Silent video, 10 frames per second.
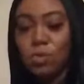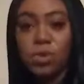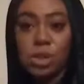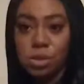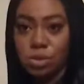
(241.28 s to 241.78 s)

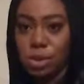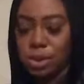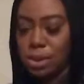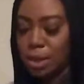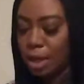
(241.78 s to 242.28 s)

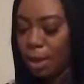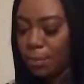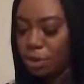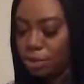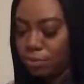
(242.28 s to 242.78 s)
resources, like I
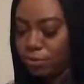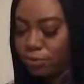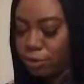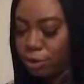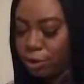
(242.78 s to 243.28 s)
mentioned
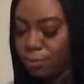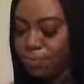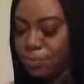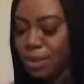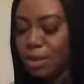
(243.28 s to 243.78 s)
before,
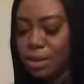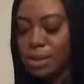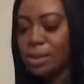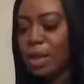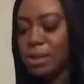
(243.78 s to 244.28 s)

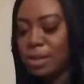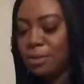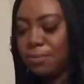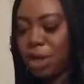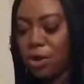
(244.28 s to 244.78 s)

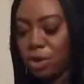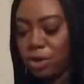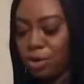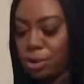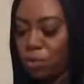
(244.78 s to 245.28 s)
discussing
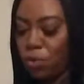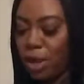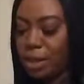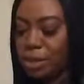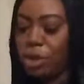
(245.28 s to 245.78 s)
barriers and
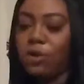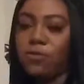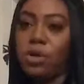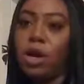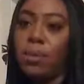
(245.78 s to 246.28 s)
ways to
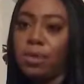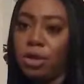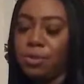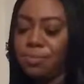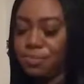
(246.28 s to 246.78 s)
overcome
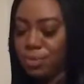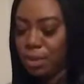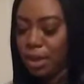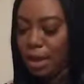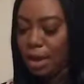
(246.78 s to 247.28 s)
them,
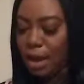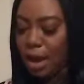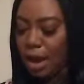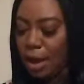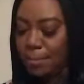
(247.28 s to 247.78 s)

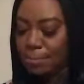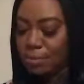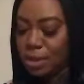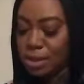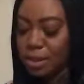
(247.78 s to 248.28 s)

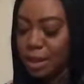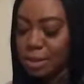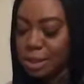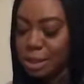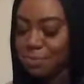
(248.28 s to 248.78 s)

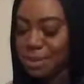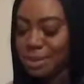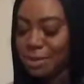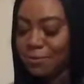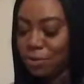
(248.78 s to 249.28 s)
discuss
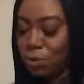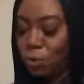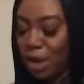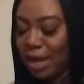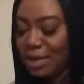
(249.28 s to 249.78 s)
specific
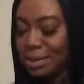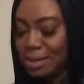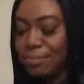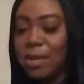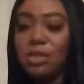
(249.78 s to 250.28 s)
ways
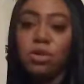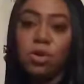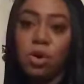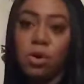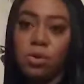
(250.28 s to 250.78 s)
to meet the
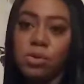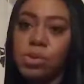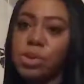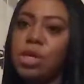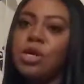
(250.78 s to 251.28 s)

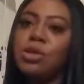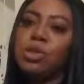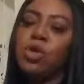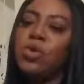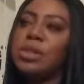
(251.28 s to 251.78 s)
goals.
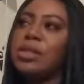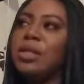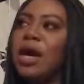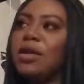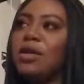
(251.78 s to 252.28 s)
So it's
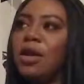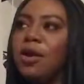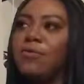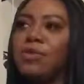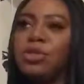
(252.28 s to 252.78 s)
not
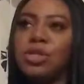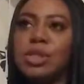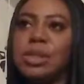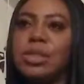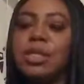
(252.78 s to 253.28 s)
enough to
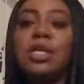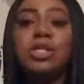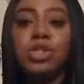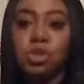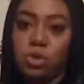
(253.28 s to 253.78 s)
just
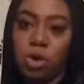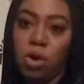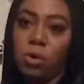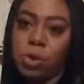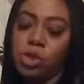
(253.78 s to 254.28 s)
list your
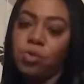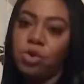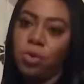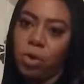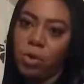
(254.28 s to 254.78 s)
goals. You want
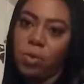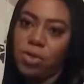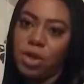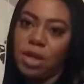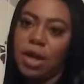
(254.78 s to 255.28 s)
to work with
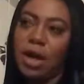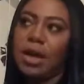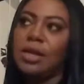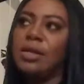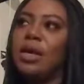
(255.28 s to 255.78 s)
the
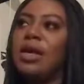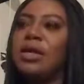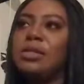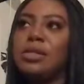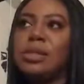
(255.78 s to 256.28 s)
client
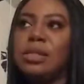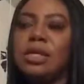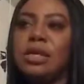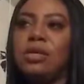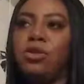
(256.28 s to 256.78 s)
to
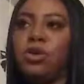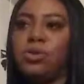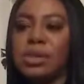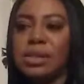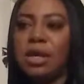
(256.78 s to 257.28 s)
see,
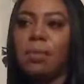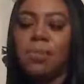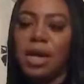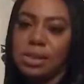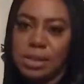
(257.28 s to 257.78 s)
step
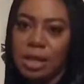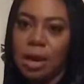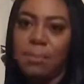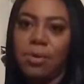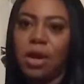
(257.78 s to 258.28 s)
by
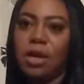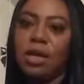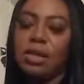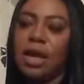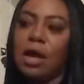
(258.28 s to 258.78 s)
step, breaking
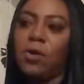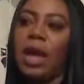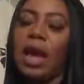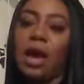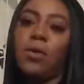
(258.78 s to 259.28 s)
it down.
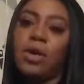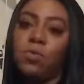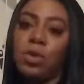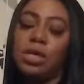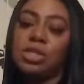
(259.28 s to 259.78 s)
How can
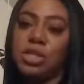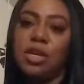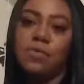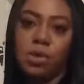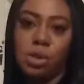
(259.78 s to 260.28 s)
we
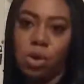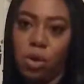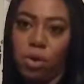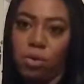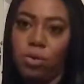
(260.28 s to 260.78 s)
achieve this
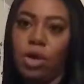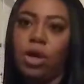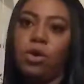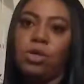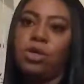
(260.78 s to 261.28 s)
goal?
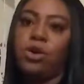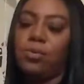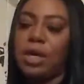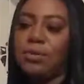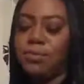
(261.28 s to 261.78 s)

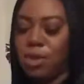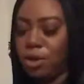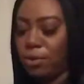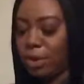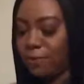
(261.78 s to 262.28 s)

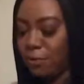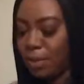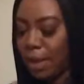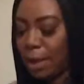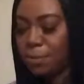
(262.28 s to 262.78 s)
Give them
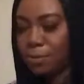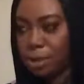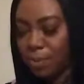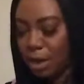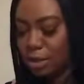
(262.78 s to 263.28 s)
that
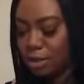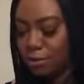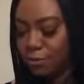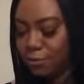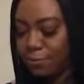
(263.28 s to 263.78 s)

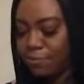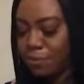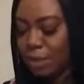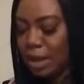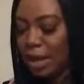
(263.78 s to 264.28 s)
perspective.
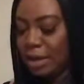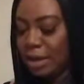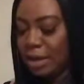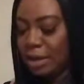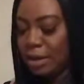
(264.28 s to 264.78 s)
And
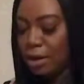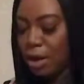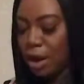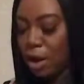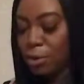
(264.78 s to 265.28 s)
then
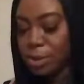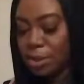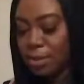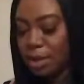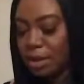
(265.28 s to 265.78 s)

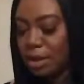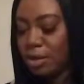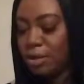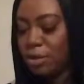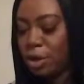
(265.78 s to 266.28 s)

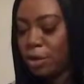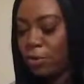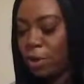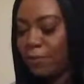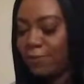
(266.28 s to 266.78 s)
ultimately,
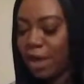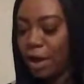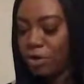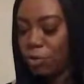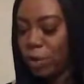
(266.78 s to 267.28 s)

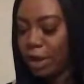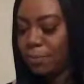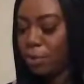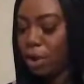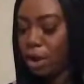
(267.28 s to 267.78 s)
evaluate
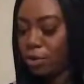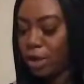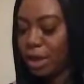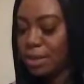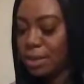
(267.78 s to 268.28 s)

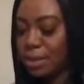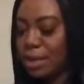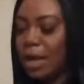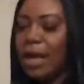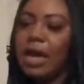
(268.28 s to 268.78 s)
progress
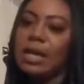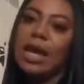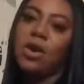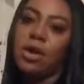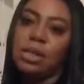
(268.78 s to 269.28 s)
and
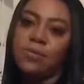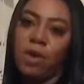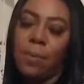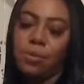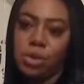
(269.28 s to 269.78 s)
areas of
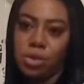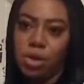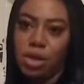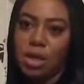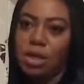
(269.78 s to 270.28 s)

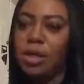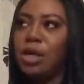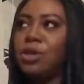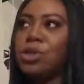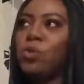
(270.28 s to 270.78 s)
opportunity.
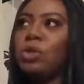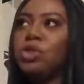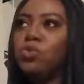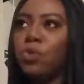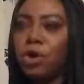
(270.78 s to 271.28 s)
So once
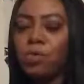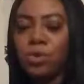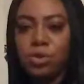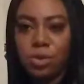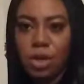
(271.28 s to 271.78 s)
you work
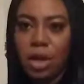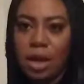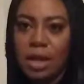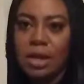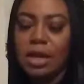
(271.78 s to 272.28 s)
with your
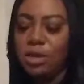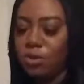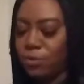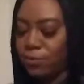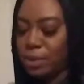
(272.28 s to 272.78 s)
client and
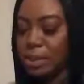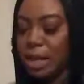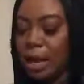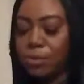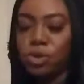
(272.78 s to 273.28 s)
you've
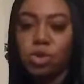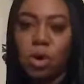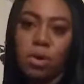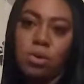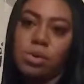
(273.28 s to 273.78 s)
established
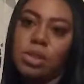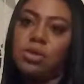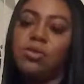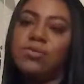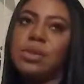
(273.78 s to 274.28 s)
goals and
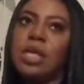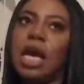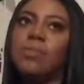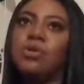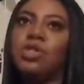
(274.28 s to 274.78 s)
you've
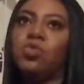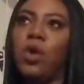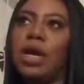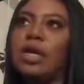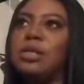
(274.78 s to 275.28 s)
established
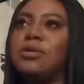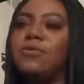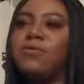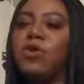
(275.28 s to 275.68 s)
ways of